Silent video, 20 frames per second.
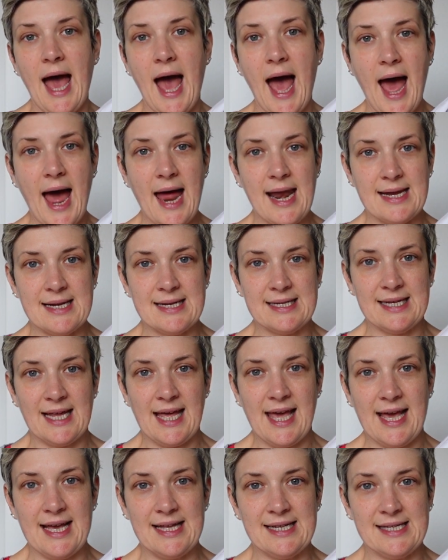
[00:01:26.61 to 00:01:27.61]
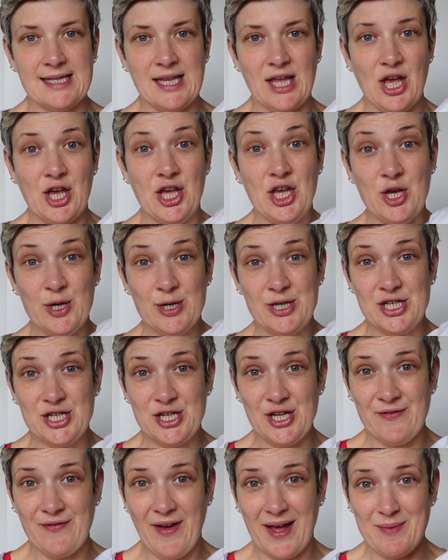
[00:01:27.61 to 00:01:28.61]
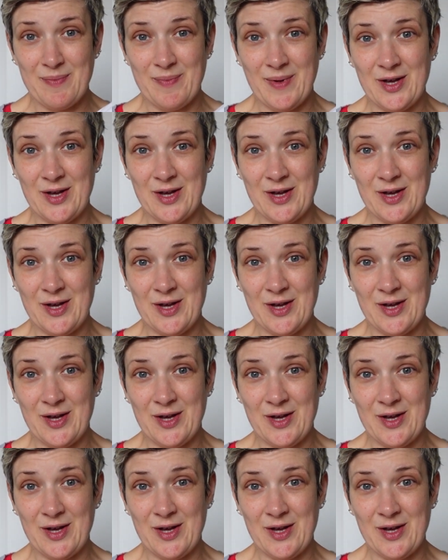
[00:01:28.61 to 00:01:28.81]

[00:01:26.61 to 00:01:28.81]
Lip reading: and it's a huge duvet